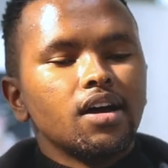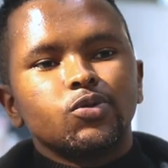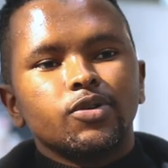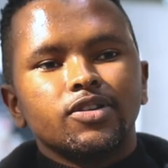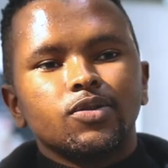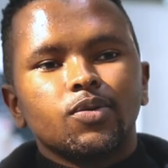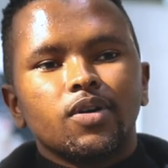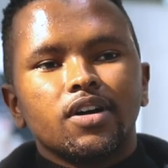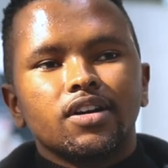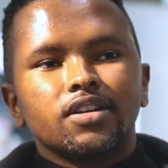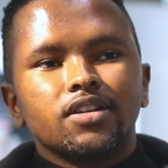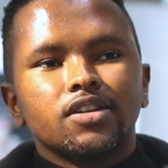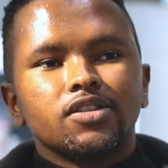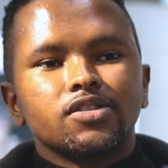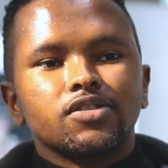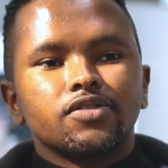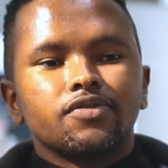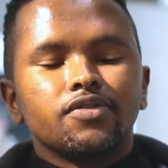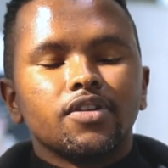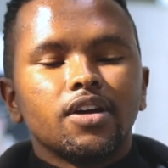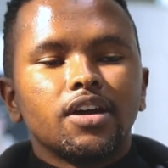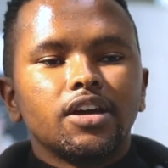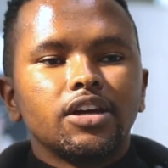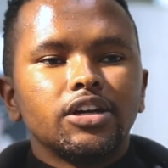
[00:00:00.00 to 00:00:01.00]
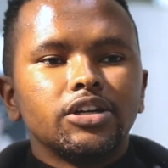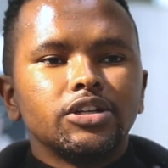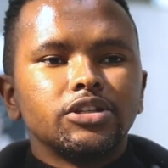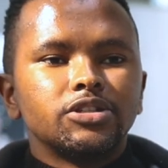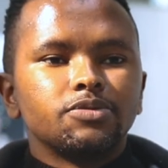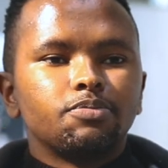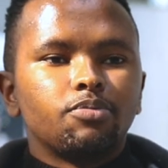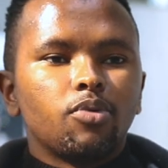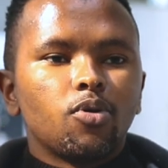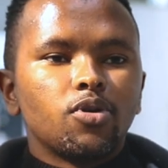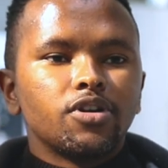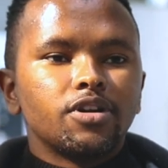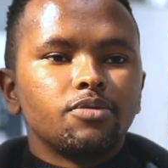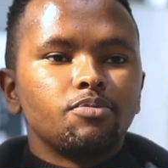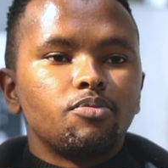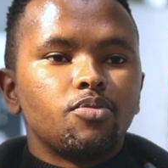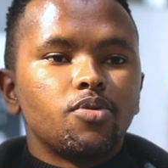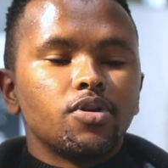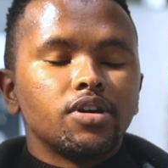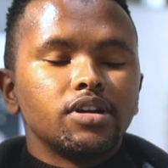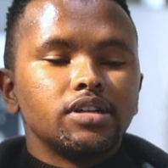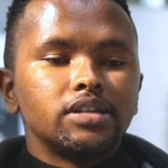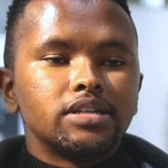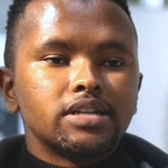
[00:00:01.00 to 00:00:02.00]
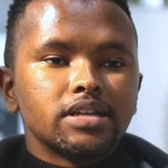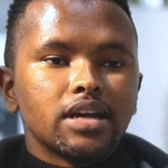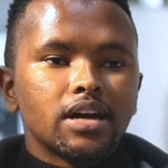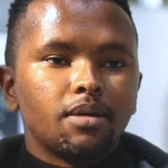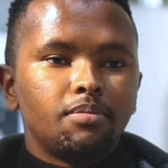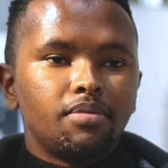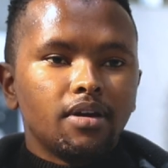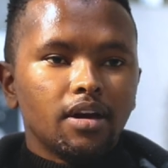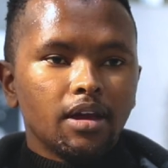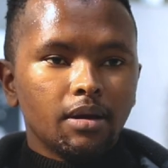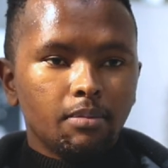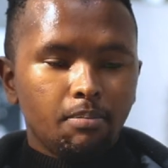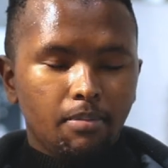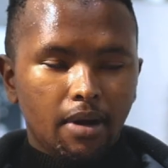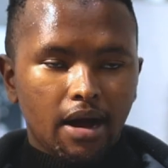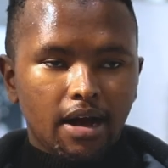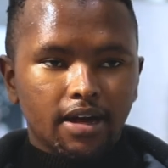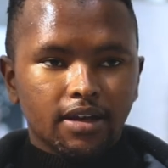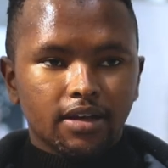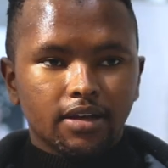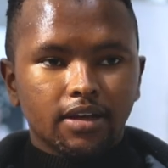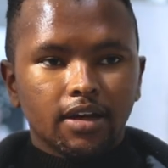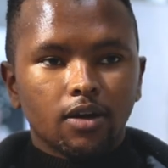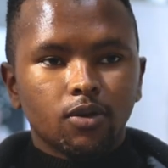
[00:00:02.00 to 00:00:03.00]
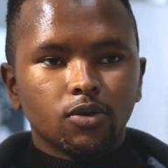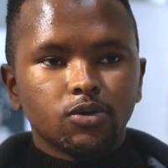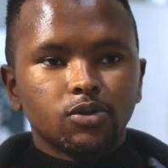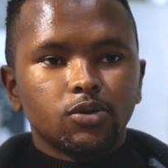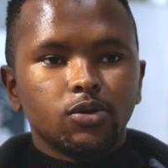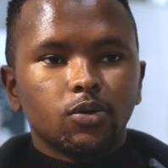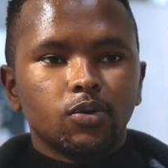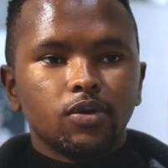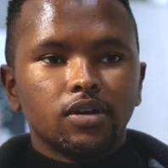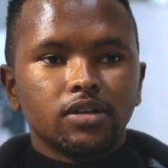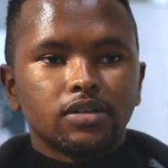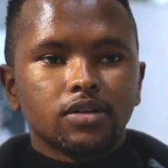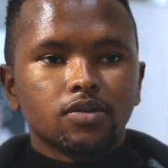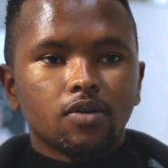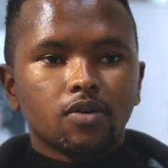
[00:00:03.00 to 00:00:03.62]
21 years of age, born and bred Upper Epai, also known as